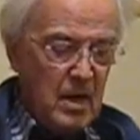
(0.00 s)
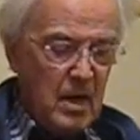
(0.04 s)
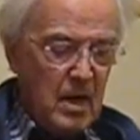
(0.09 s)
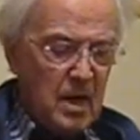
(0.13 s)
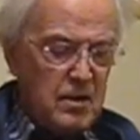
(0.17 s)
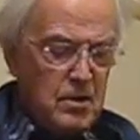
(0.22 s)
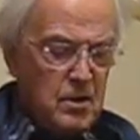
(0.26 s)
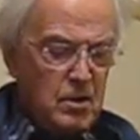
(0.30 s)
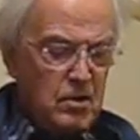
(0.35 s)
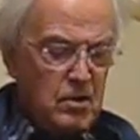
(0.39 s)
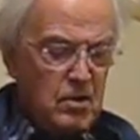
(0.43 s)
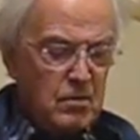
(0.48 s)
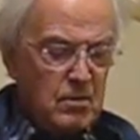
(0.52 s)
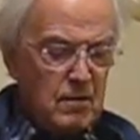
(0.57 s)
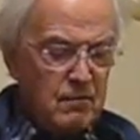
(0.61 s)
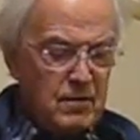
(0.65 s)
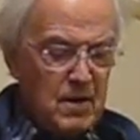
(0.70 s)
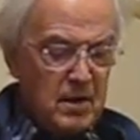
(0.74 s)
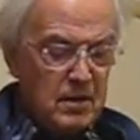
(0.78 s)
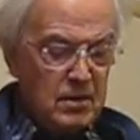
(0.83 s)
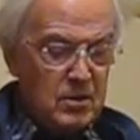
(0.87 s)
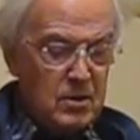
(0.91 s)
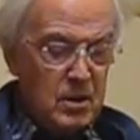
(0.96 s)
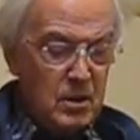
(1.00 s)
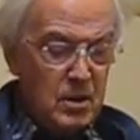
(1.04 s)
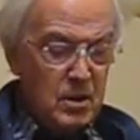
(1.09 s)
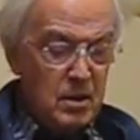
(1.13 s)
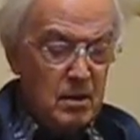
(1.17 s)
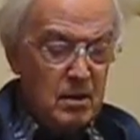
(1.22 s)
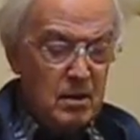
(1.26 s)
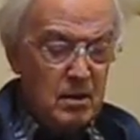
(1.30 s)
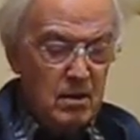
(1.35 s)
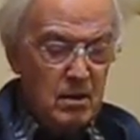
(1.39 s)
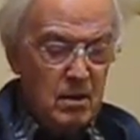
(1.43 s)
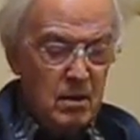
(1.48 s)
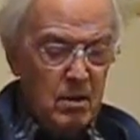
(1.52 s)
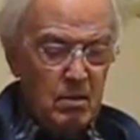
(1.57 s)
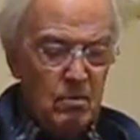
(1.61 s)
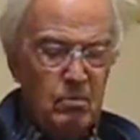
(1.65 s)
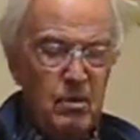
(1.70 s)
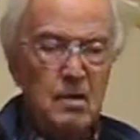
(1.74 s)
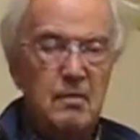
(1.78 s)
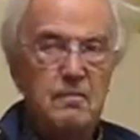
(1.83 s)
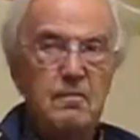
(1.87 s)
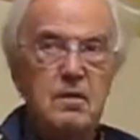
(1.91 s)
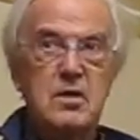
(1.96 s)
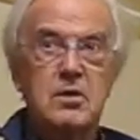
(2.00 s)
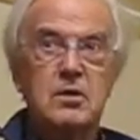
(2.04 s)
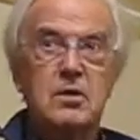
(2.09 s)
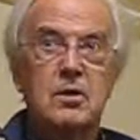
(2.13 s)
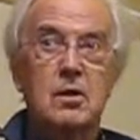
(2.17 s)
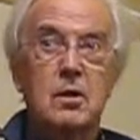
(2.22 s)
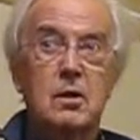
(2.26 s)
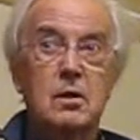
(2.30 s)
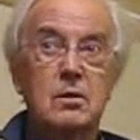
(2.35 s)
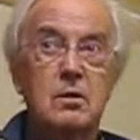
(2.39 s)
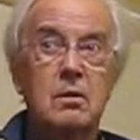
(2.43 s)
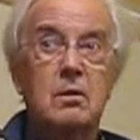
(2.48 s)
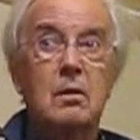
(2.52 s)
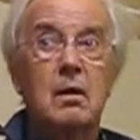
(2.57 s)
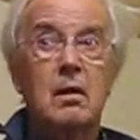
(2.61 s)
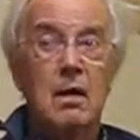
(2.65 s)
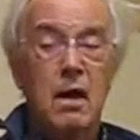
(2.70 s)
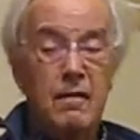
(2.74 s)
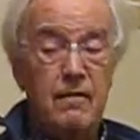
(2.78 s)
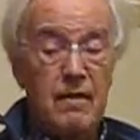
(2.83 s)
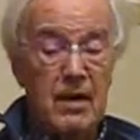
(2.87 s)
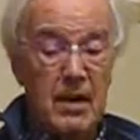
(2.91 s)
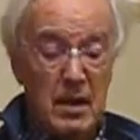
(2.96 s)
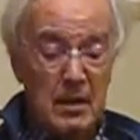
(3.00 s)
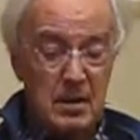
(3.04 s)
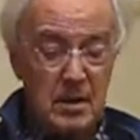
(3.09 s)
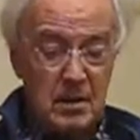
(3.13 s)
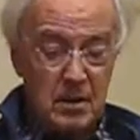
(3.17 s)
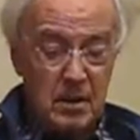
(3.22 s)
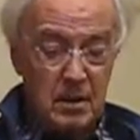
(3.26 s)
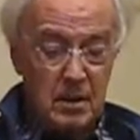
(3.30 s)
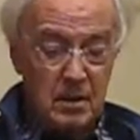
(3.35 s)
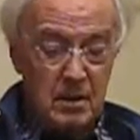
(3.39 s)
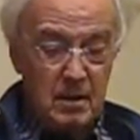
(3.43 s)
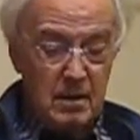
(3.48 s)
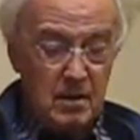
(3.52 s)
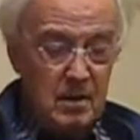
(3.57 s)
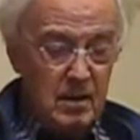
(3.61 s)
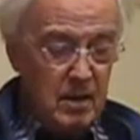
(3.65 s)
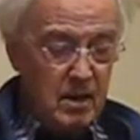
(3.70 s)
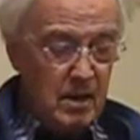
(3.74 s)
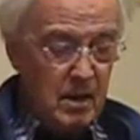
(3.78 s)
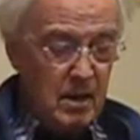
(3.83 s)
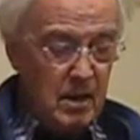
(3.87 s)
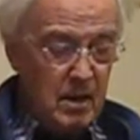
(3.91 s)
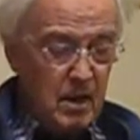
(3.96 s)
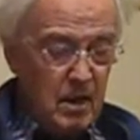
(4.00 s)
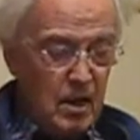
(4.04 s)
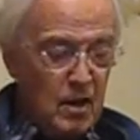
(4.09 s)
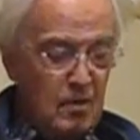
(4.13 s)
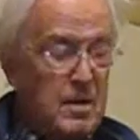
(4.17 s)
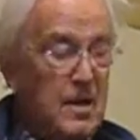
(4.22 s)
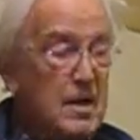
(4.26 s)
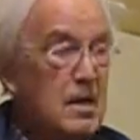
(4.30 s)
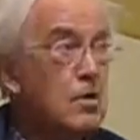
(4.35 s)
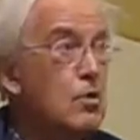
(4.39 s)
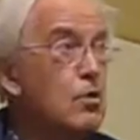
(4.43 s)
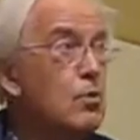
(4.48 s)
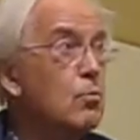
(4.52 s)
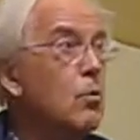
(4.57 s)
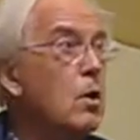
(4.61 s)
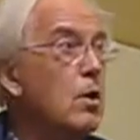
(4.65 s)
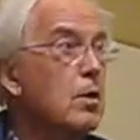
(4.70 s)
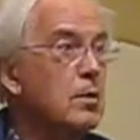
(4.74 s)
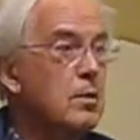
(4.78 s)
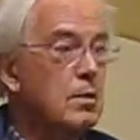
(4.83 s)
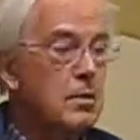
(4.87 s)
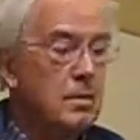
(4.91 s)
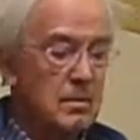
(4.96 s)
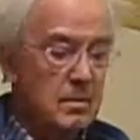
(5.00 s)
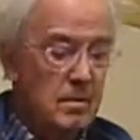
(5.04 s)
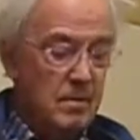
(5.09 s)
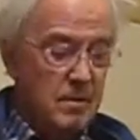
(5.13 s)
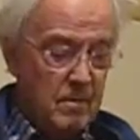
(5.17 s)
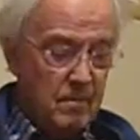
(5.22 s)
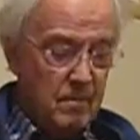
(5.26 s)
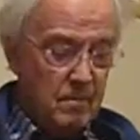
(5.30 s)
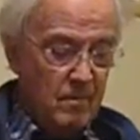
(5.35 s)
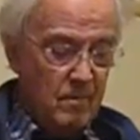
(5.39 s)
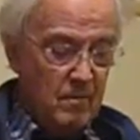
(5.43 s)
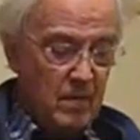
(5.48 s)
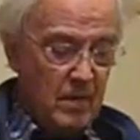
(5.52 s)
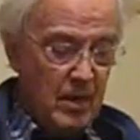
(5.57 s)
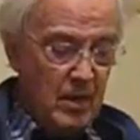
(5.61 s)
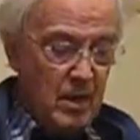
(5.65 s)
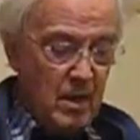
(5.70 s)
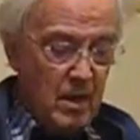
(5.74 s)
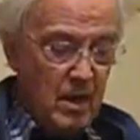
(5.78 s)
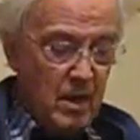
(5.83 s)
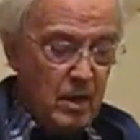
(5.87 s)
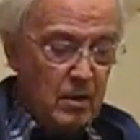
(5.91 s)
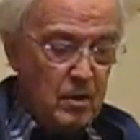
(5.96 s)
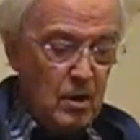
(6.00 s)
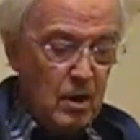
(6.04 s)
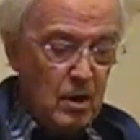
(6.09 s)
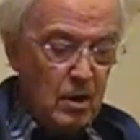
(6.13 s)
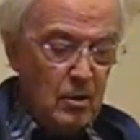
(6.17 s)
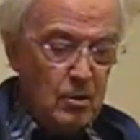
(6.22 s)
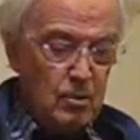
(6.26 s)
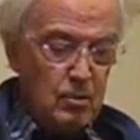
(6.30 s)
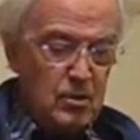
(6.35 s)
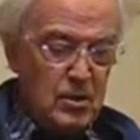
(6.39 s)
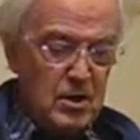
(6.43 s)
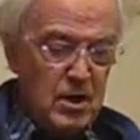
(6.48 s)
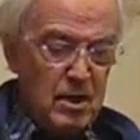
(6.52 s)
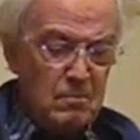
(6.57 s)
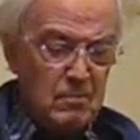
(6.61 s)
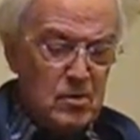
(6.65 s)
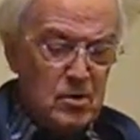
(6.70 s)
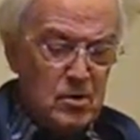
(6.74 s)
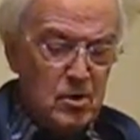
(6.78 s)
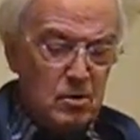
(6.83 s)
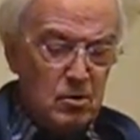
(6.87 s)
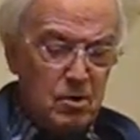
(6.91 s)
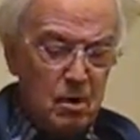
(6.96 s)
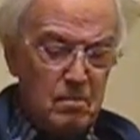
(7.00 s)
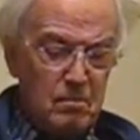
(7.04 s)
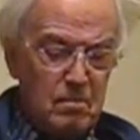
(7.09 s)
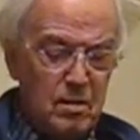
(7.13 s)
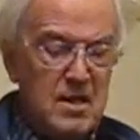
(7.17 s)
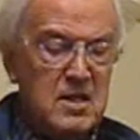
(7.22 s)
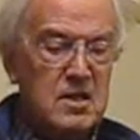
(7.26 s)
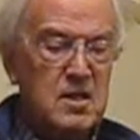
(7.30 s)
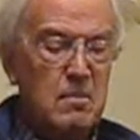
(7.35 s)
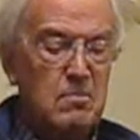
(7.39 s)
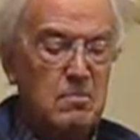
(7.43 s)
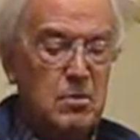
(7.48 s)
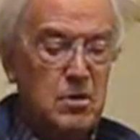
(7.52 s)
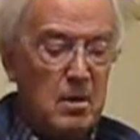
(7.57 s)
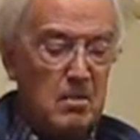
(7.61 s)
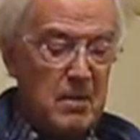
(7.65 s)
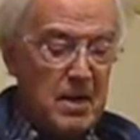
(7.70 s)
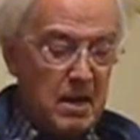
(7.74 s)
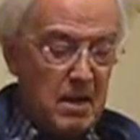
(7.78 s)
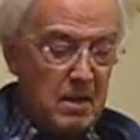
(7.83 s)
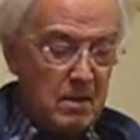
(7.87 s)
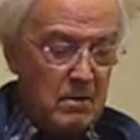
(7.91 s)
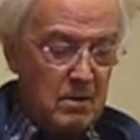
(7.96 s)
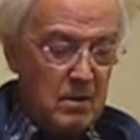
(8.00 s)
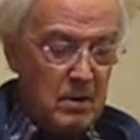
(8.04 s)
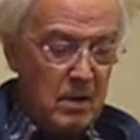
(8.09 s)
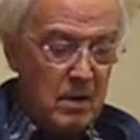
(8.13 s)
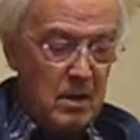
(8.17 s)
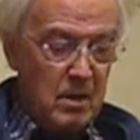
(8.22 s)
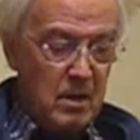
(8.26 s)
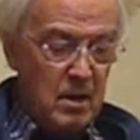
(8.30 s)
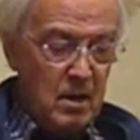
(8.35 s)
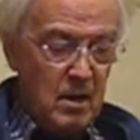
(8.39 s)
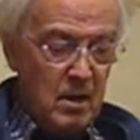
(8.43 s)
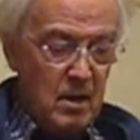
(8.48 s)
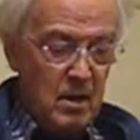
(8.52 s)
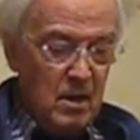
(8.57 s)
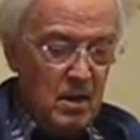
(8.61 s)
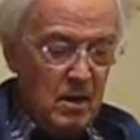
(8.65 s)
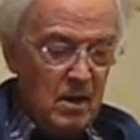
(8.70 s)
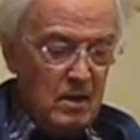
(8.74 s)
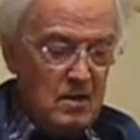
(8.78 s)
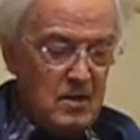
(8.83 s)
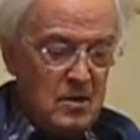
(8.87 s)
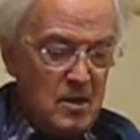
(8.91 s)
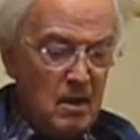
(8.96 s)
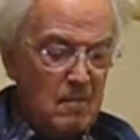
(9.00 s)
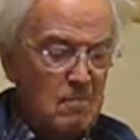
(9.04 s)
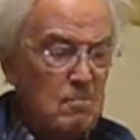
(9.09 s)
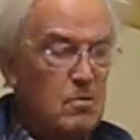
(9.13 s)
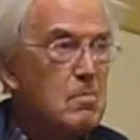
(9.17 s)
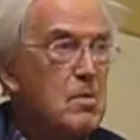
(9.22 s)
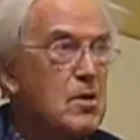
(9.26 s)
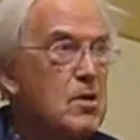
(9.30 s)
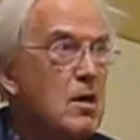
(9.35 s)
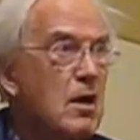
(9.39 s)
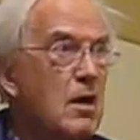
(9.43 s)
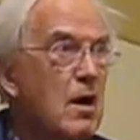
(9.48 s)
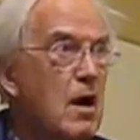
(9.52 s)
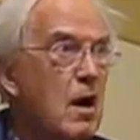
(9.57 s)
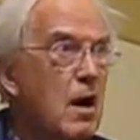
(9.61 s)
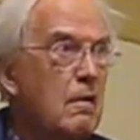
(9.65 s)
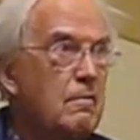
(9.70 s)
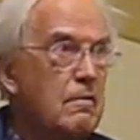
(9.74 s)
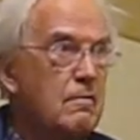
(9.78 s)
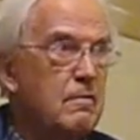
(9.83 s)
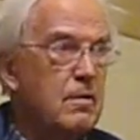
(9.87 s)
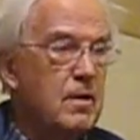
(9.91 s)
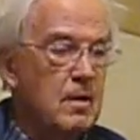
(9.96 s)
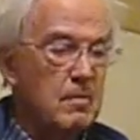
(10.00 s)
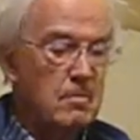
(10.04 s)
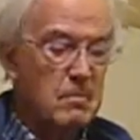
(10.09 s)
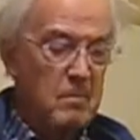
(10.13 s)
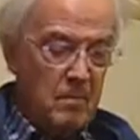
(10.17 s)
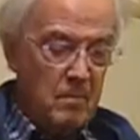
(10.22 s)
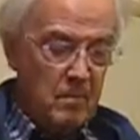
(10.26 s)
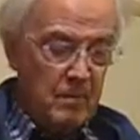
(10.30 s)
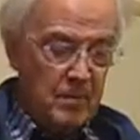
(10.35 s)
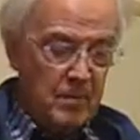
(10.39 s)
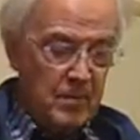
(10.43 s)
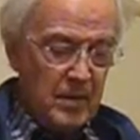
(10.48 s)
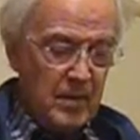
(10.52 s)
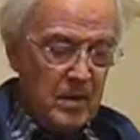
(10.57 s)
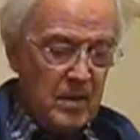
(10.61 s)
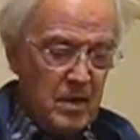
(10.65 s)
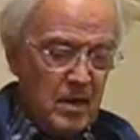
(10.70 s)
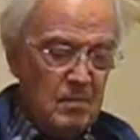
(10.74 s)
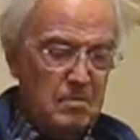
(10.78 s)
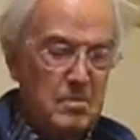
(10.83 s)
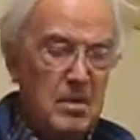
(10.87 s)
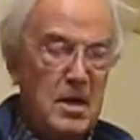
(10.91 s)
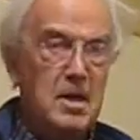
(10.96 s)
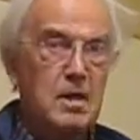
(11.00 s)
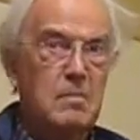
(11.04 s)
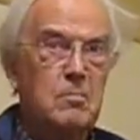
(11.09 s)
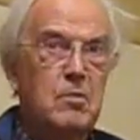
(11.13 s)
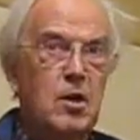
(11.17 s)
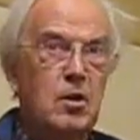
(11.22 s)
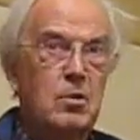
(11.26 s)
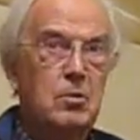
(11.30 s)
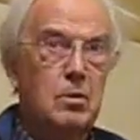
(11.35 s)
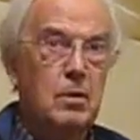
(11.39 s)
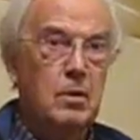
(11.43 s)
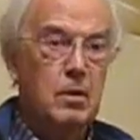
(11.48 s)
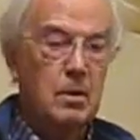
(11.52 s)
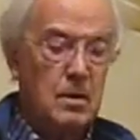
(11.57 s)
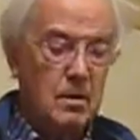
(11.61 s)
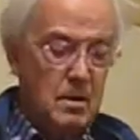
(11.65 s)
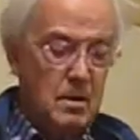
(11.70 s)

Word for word: I don't know if that girl, one of his girls, if he had a girl, had been the one, a girl who seemed to complete him somehow, had seemed the missing half of him, had made him whole.